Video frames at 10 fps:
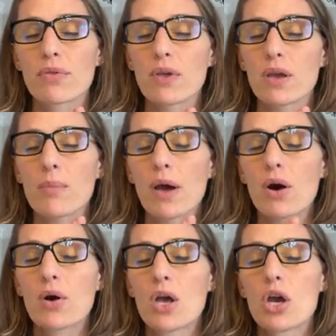Think
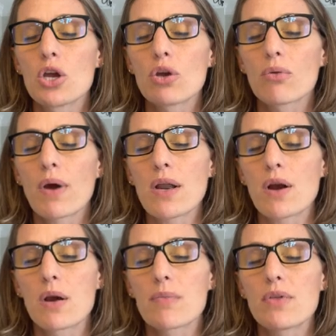about your right
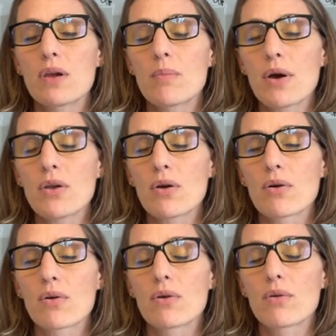arm. Think about
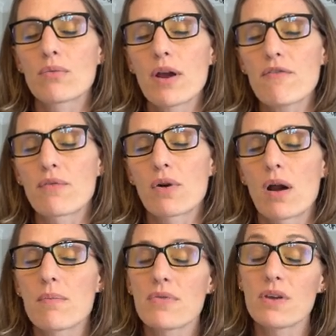your right
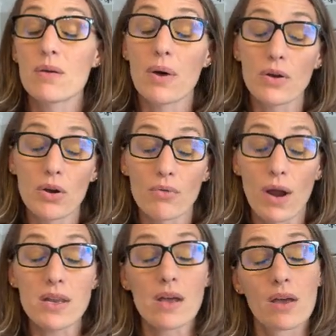forearm. Think about your
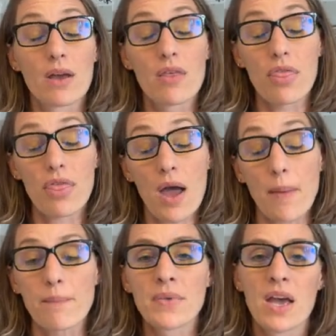right
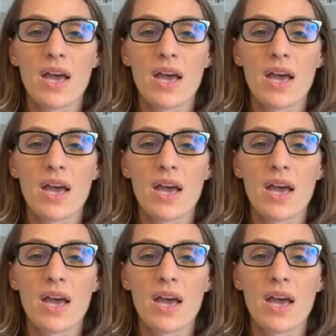thumb.